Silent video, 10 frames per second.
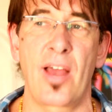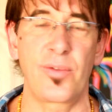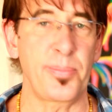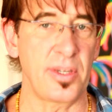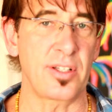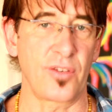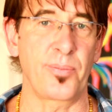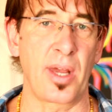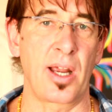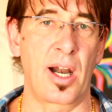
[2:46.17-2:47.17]
Every piece of
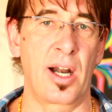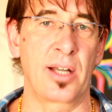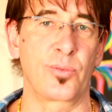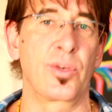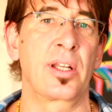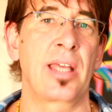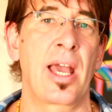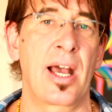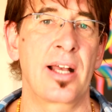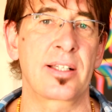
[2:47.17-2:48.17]
my art really
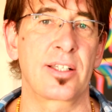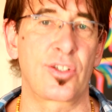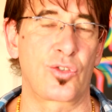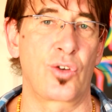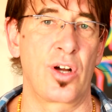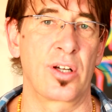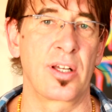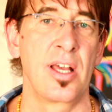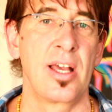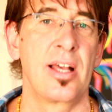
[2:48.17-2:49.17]
has a
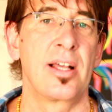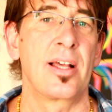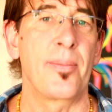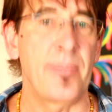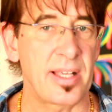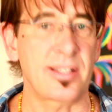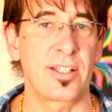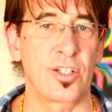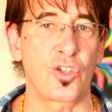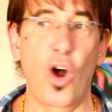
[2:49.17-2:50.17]
strong
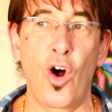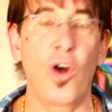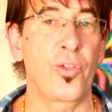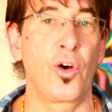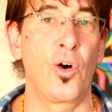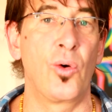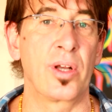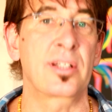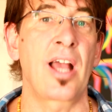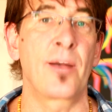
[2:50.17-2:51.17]
message.
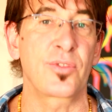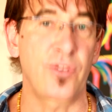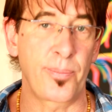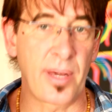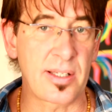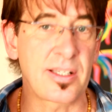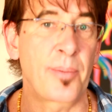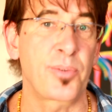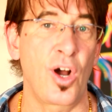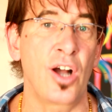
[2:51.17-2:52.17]
Although it comes from my
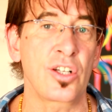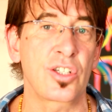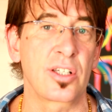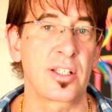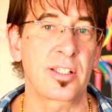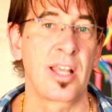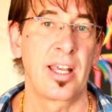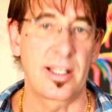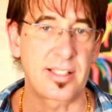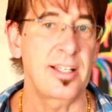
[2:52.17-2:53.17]

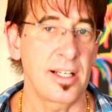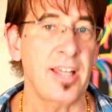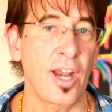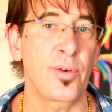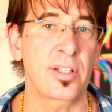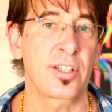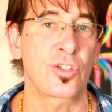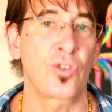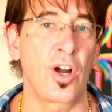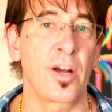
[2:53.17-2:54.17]
subconscious, it still carries a
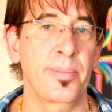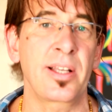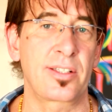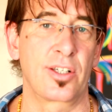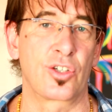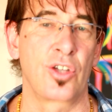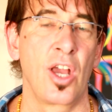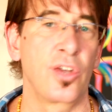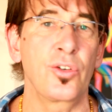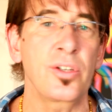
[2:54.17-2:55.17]
strong message.
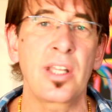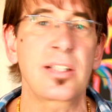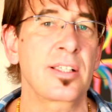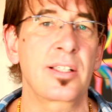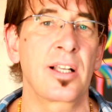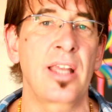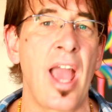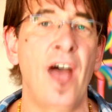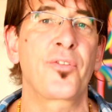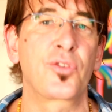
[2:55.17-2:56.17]
You don't necessarily
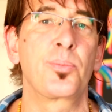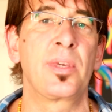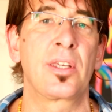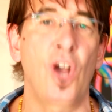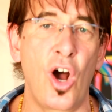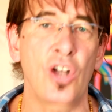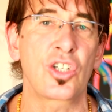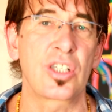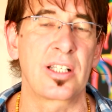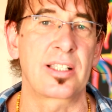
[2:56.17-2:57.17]
have to be
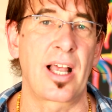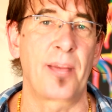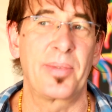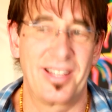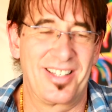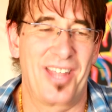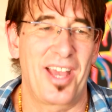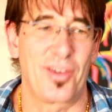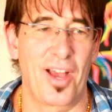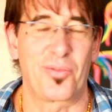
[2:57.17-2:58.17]
conscious. I mean,
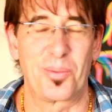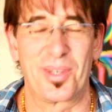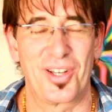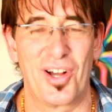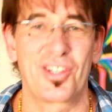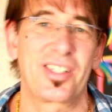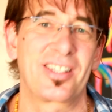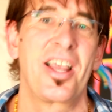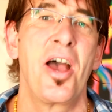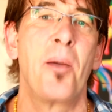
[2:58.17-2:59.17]
yeah, you have to be
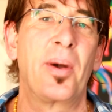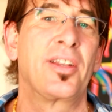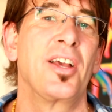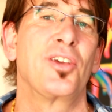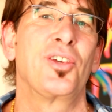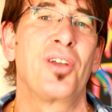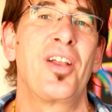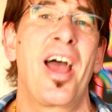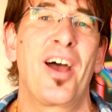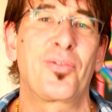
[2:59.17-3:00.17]
conscious, but you
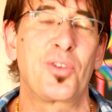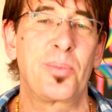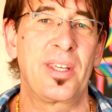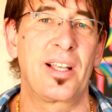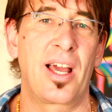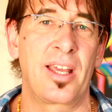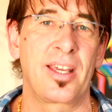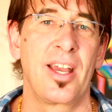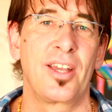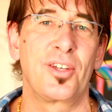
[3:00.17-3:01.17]
don't have to be
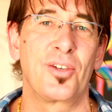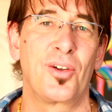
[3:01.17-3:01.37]
like, you